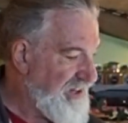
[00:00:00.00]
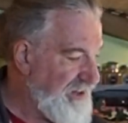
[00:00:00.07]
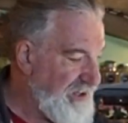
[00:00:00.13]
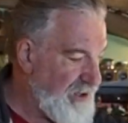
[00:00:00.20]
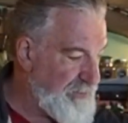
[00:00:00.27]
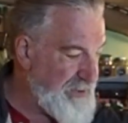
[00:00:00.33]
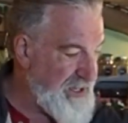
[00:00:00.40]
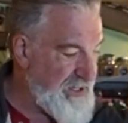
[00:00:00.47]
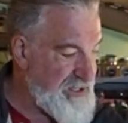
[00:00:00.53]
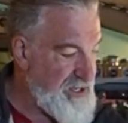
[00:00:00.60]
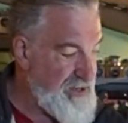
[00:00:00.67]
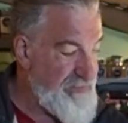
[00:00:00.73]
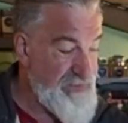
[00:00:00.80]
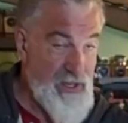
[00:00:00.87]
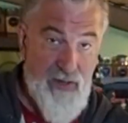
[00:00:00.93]
little bit
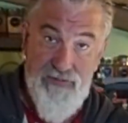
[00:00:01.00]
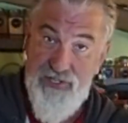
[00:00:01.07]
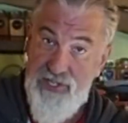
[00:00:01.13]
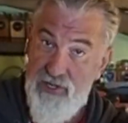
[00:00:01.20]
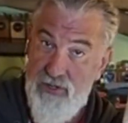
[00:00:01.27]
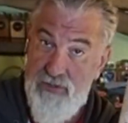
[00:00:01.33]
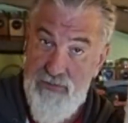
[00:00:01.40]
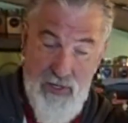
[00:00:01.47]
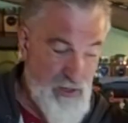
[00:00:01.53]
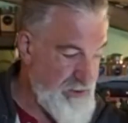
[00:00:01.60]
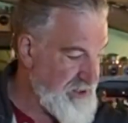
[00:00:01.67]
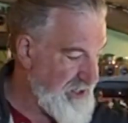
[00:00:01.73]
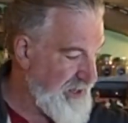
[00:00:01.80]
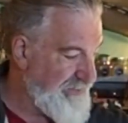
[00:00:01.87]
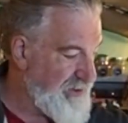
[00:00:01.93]
of silk milk
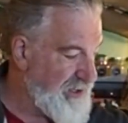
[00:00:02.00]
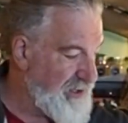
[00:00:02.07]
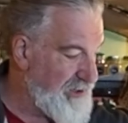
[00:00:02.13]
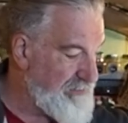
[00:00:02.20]
to give it a little